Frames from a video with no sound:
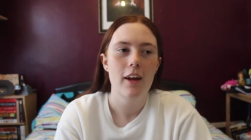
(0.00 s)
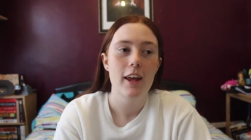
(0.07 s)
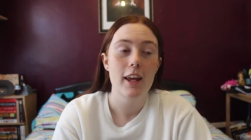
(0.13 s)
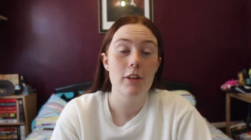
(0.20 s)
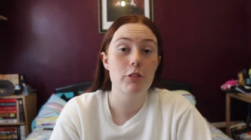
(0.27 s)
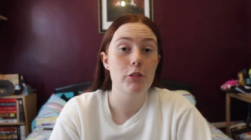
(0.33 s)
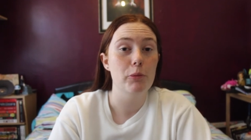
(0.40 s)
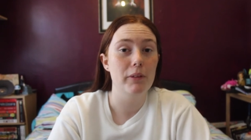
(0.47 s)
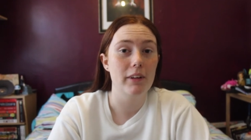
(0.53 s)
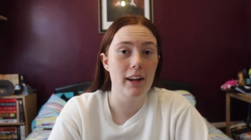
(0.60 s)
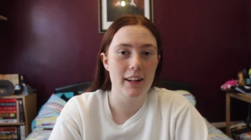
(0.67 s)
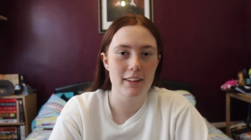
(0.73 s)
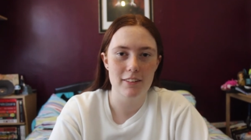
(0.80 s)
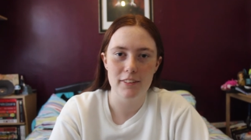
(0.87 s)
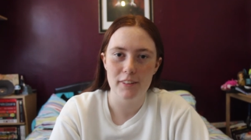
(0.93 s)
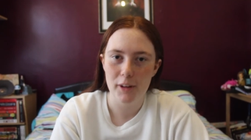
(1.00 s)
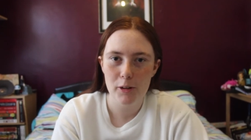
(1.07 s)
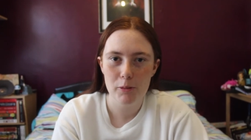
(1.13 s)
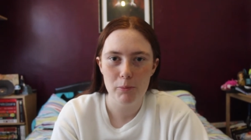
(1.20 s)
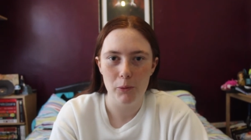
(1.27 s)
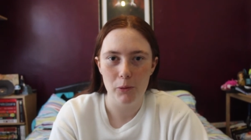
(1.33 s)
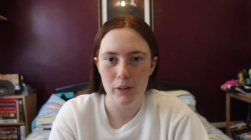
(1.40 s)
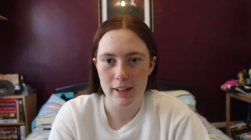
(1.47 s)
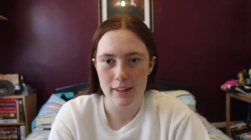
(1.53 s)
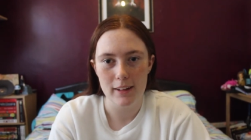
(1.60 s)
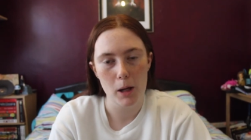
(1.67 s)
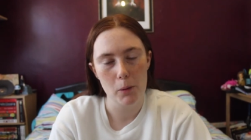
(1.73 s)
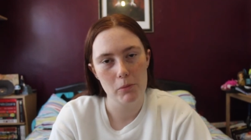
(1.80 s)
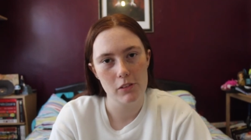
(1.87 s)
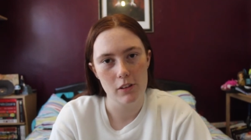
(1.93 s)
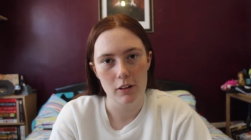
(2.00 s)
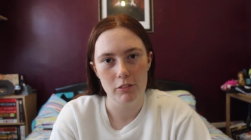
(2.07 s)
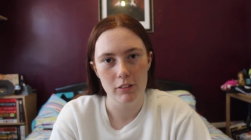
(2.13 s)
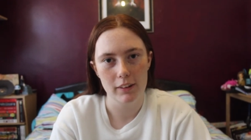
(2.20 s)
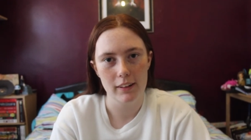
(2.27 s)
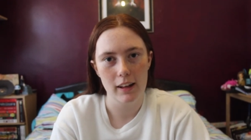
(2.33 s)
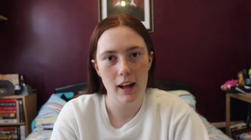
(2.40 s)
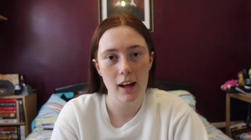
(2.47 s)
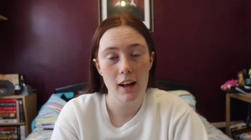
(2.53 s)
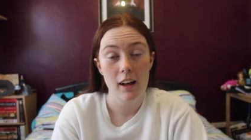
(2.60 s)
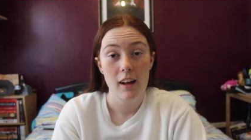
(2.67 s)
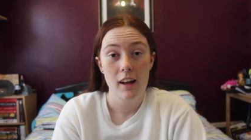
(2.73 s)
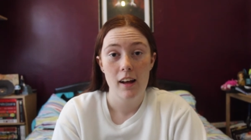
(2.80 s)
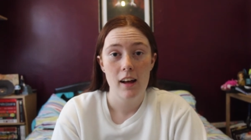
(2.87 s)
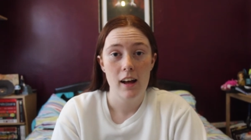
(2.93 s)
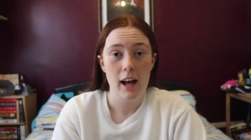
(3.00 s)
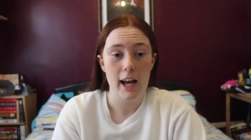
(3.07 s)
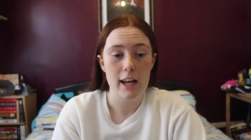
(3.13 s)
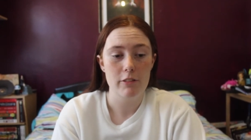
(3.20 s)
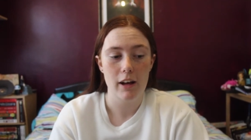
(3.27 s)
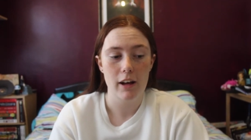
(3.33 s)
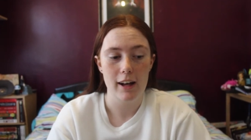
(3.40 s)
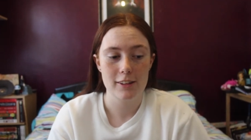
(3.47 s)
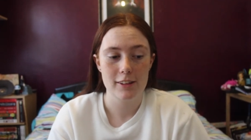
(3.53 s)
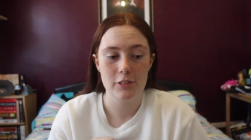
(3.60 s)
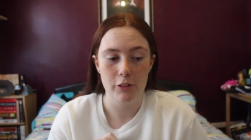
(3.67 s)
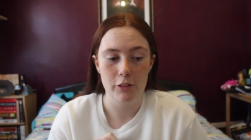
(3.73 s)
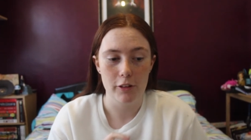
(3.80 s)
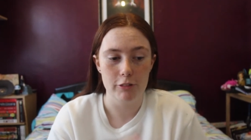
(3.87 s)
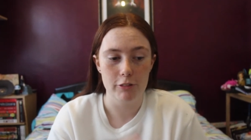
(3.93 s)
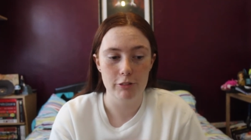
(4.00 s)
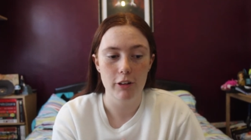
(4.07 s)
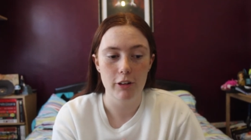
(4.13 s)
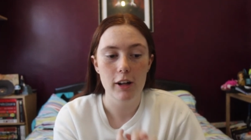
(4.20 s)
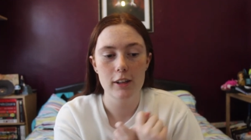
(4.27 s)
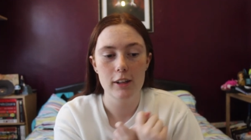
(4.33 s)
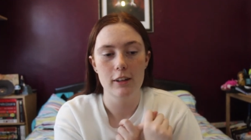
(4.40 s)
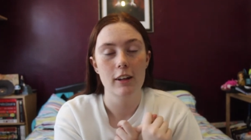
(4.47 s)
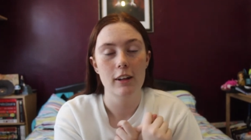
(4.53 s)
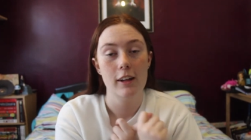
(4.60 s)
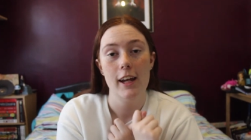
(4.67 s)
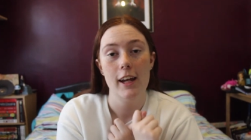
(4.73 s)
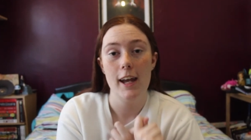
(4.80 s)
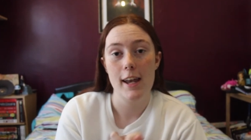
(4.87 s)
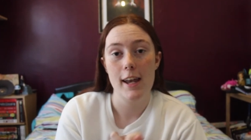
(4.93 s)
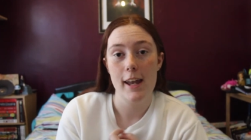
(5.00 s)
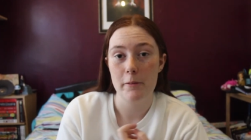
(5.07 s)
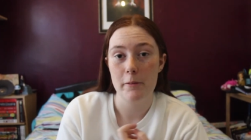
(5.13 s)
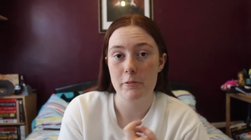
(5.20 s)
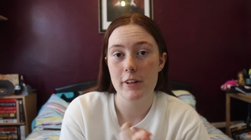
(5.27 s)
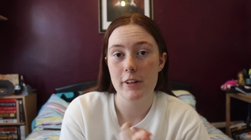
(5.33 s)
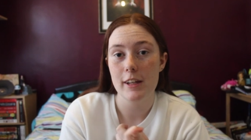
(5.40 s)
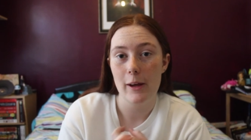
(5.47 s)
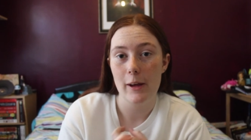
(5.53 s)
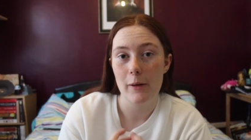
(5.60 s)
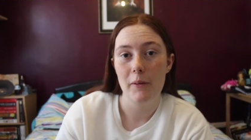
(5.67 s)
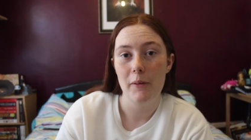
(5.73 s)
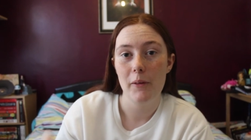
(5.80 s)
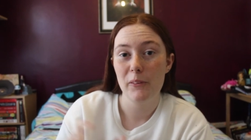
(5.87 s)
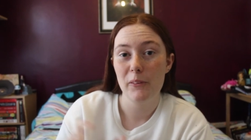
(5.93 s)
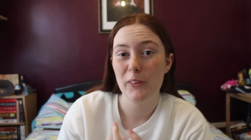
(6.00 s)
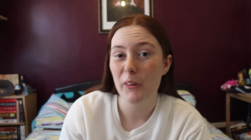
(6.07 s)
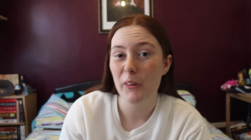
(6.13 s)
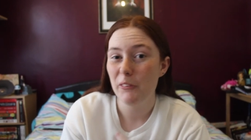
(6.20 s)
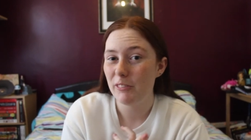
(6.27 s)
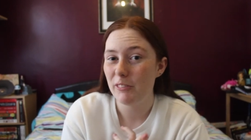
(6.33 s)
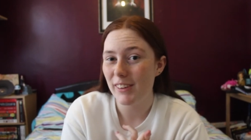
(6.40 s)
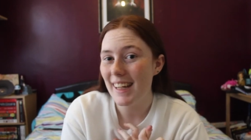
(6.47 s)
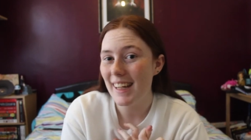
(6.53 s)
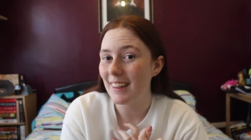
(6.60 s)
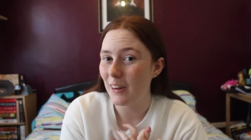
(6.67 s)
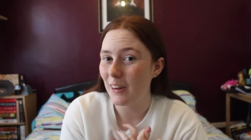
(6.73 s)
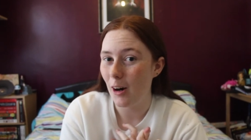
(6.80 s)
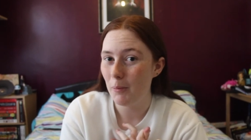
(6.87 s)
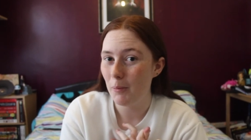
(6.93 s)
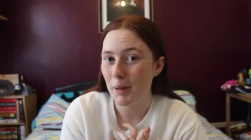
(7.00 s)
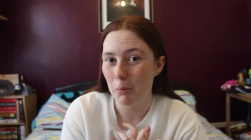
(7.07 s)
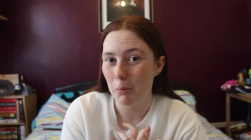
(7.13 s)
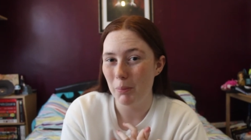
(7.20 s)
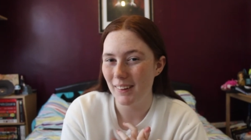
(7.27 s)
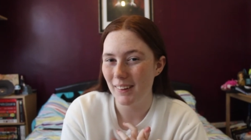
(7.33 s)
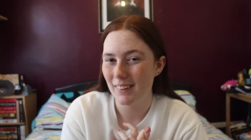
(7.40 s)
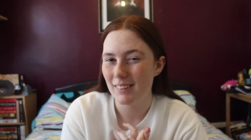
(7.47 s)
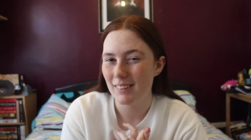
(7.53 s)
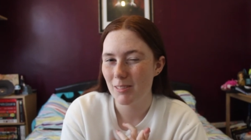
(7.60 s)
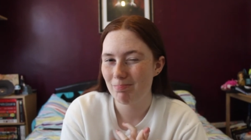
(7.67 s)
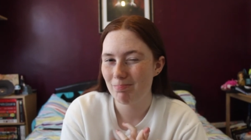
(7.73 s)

If you would like to know more in-depth stuff like that either ask for a full in-depth video or go read a comic book.